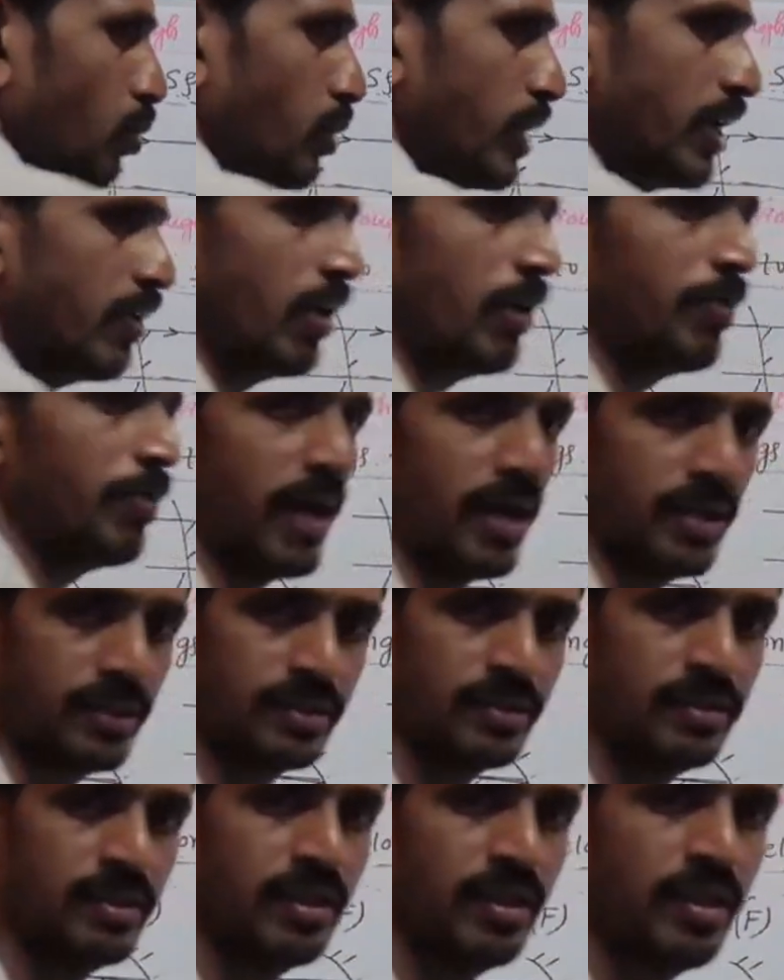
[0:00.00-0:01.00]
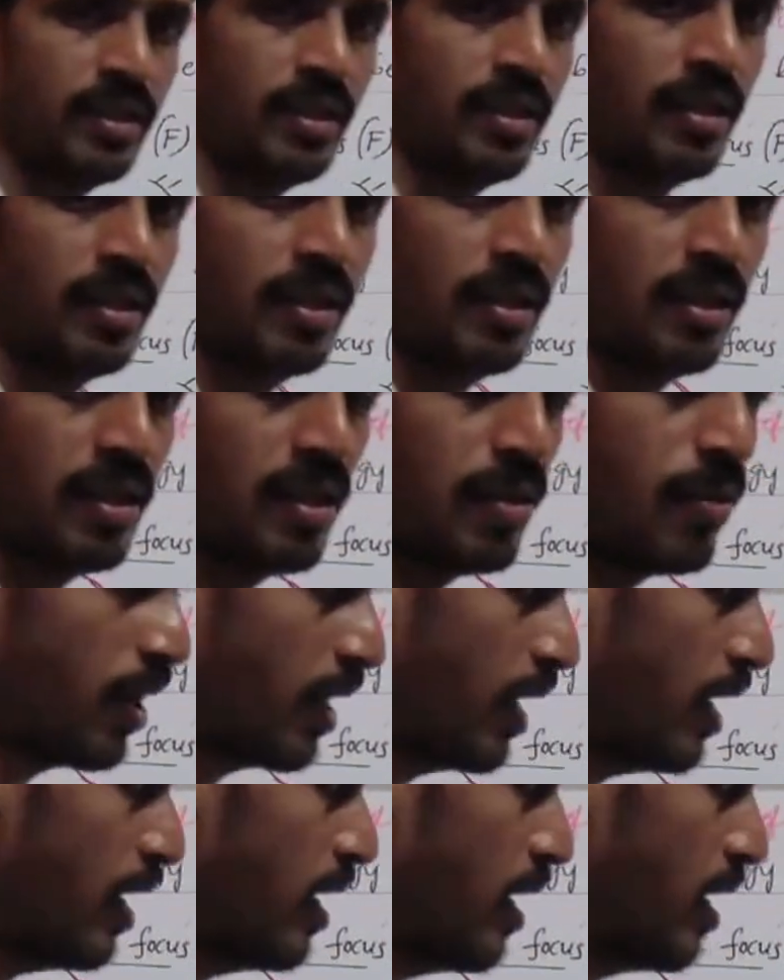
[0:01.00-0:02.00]
two equal parts.
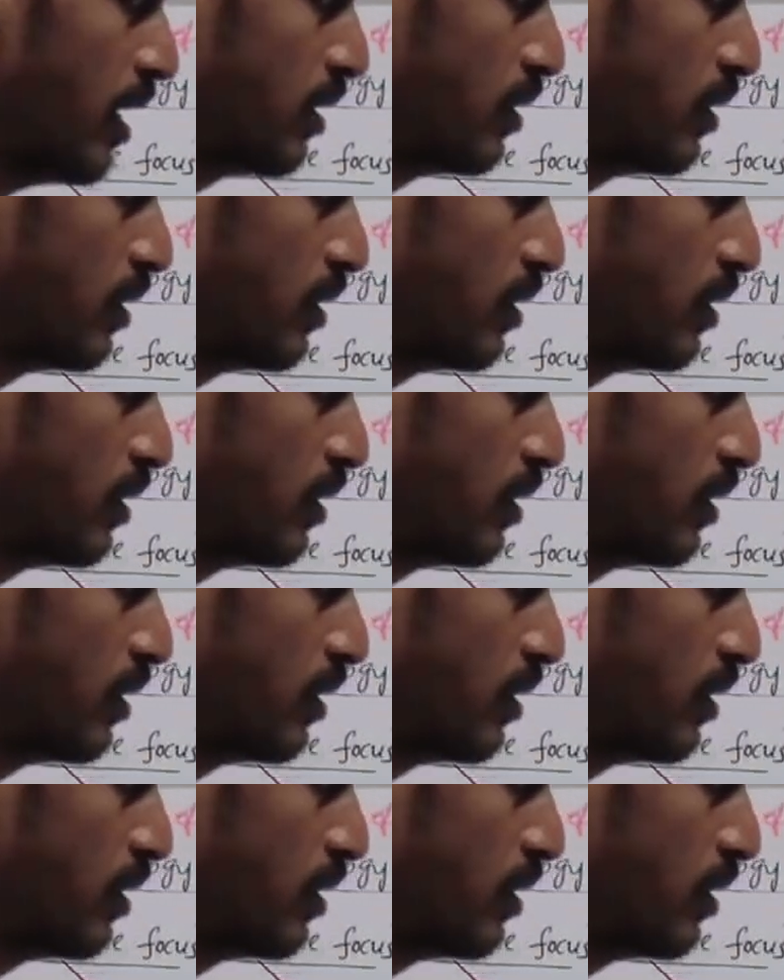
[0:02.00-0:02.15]
Okay,